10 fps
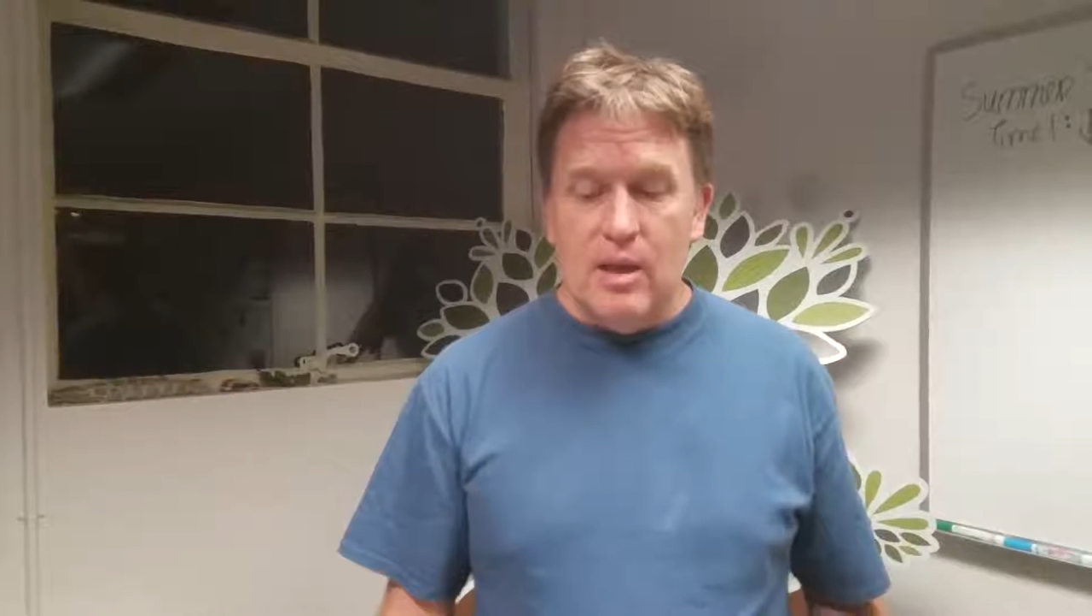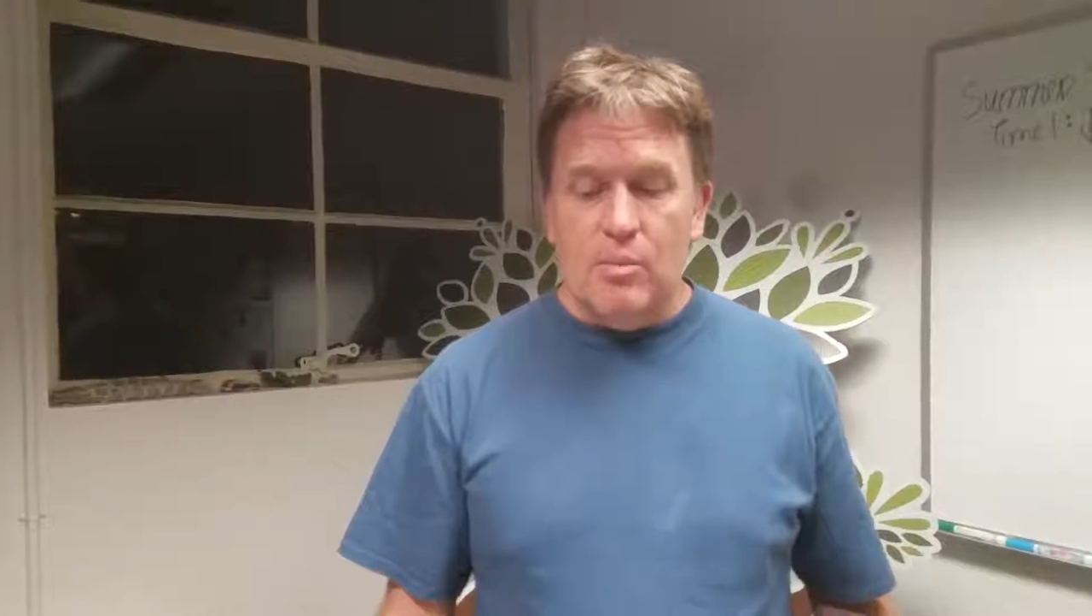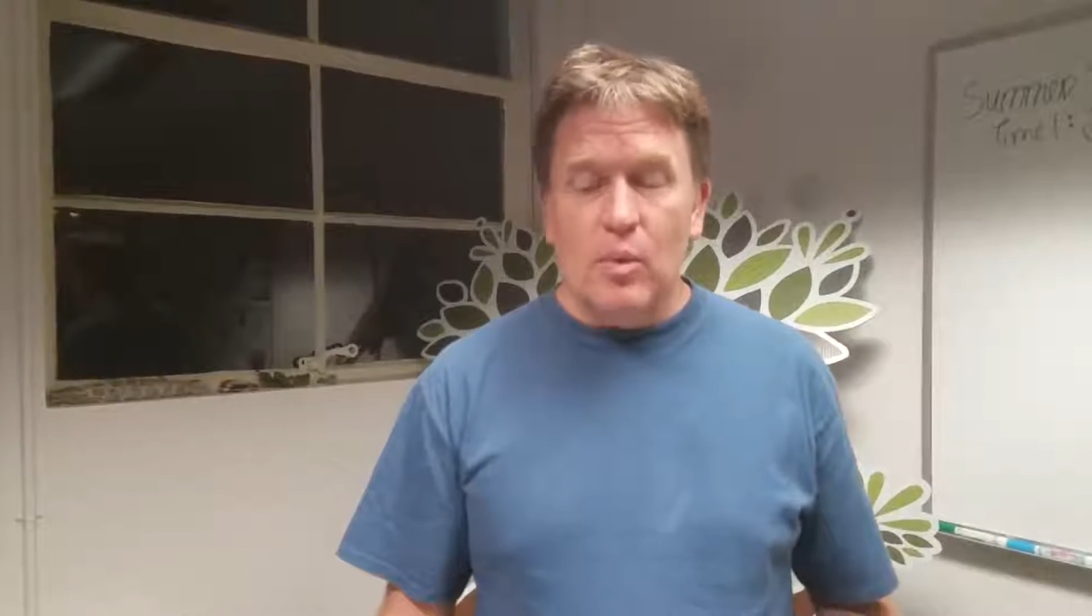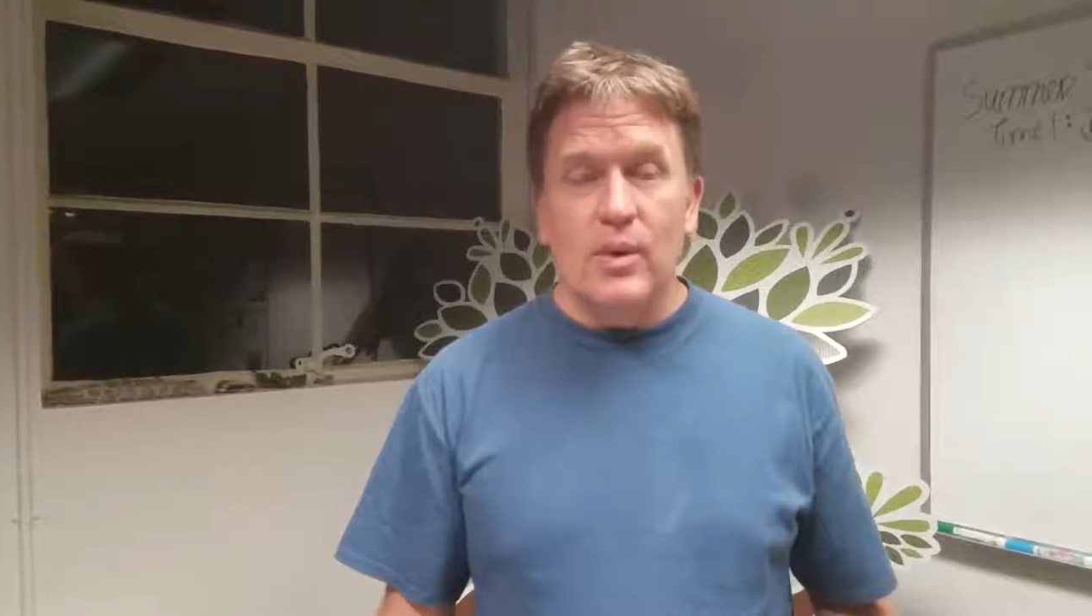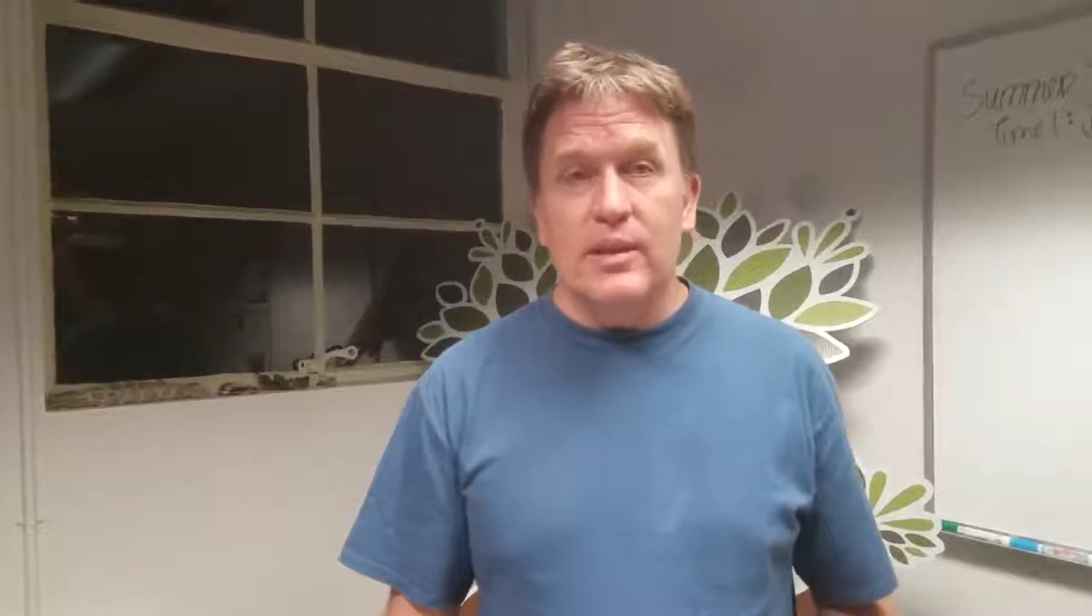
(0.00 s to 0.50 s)

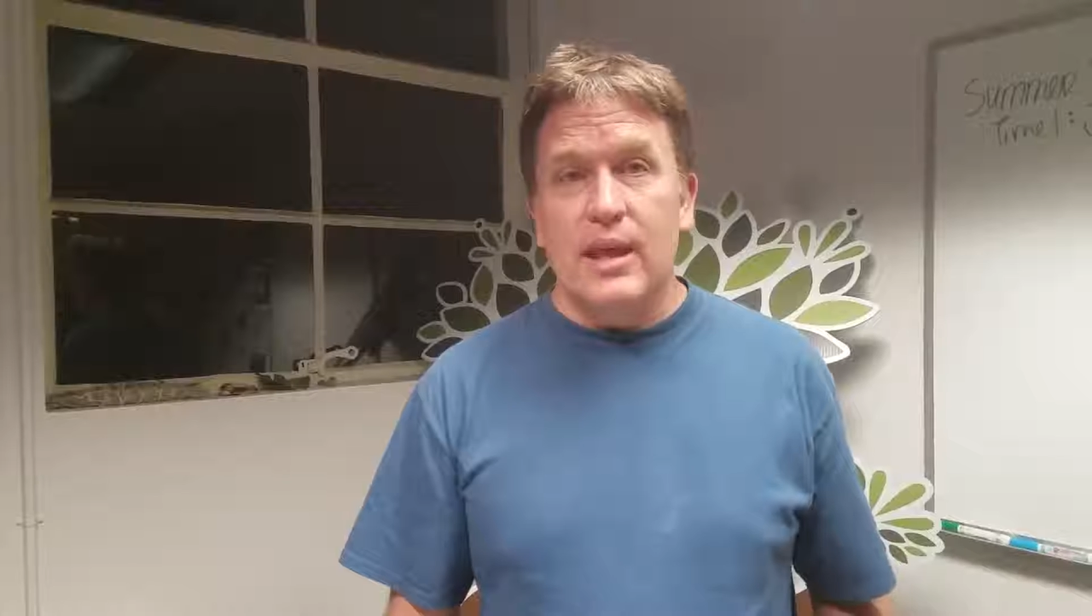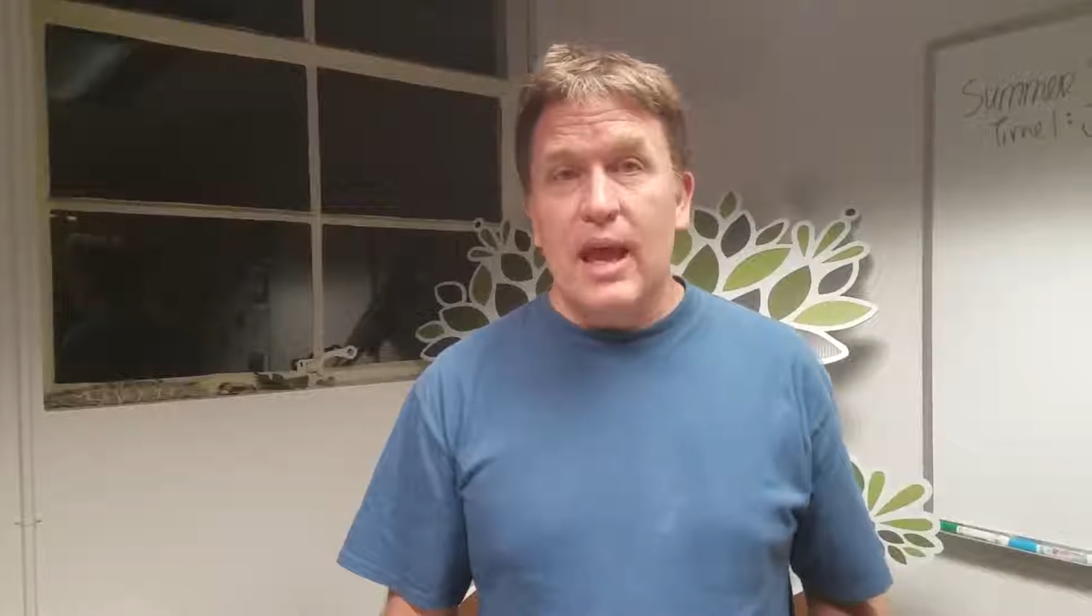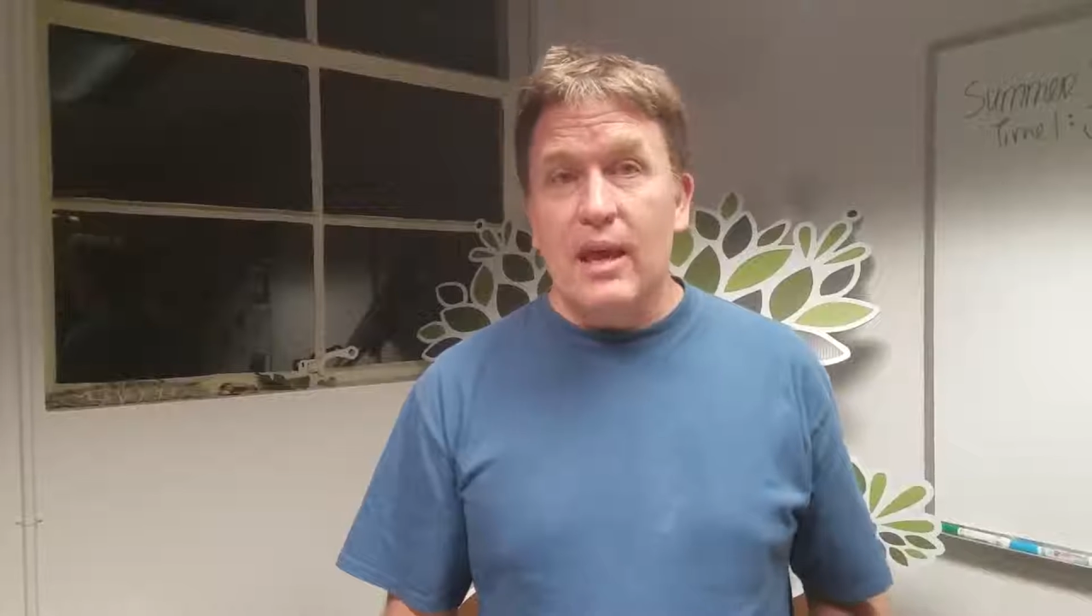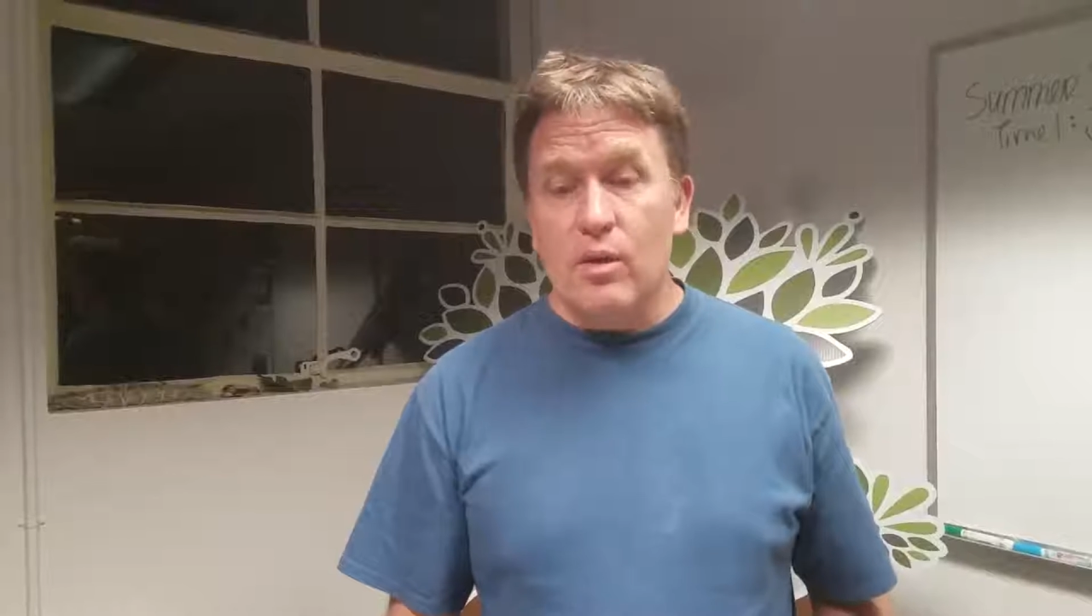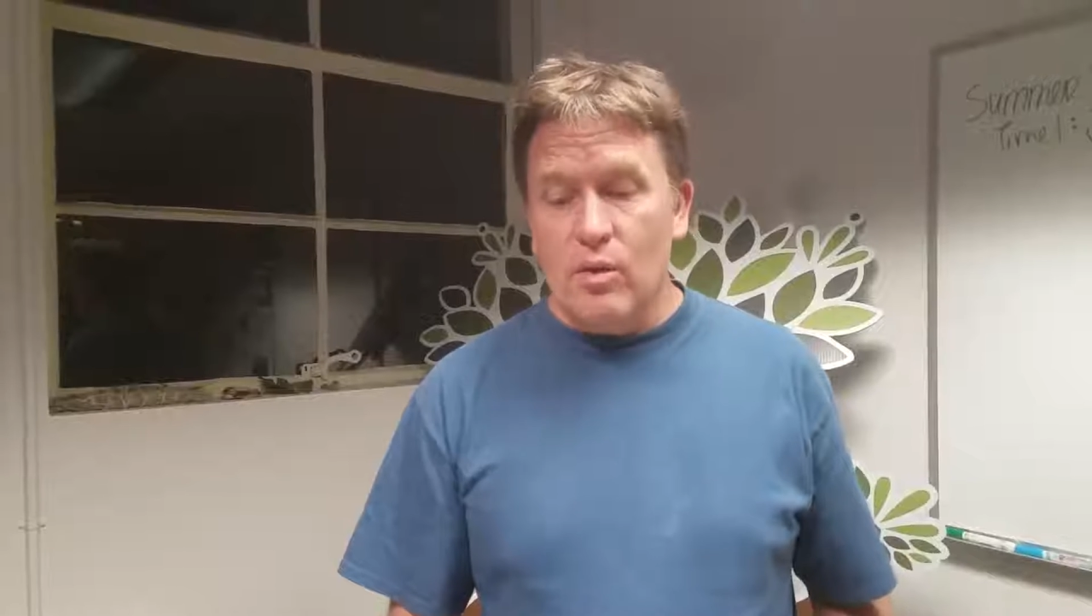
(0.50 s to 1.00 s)
but with the
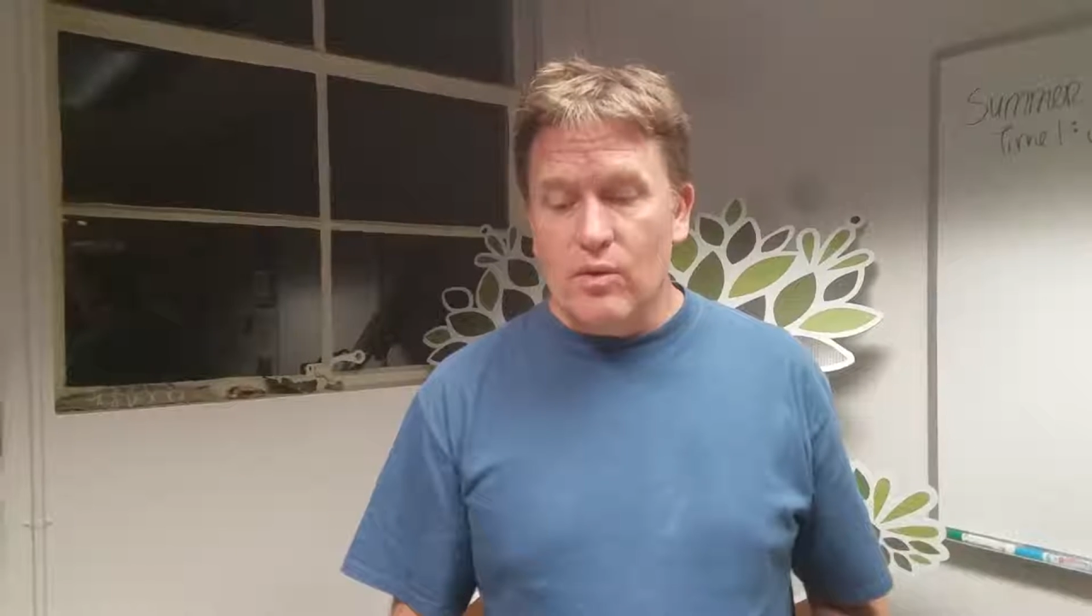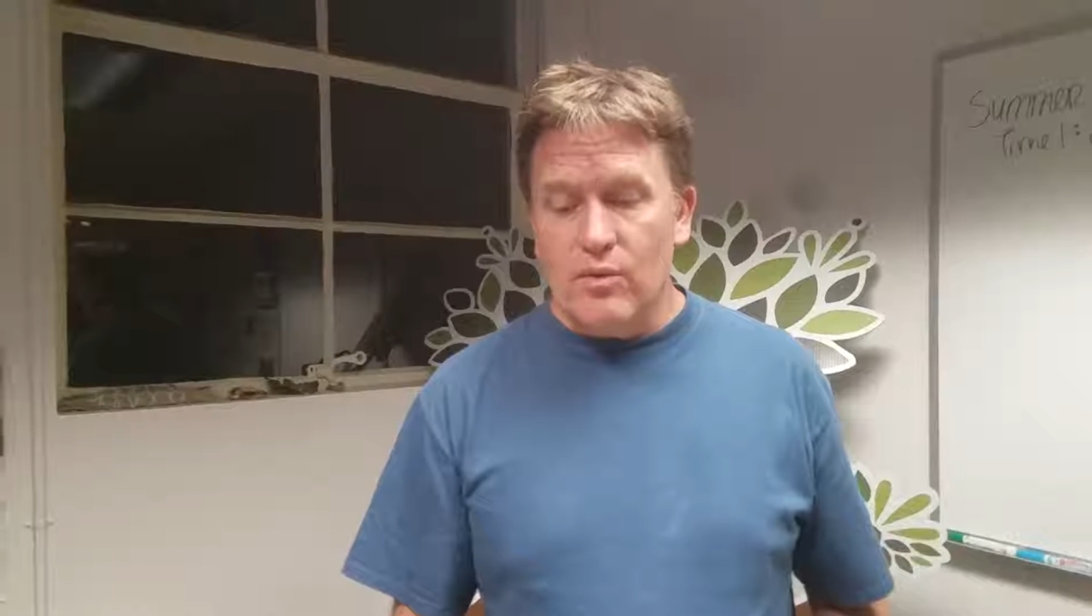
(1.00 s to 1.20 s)
acorn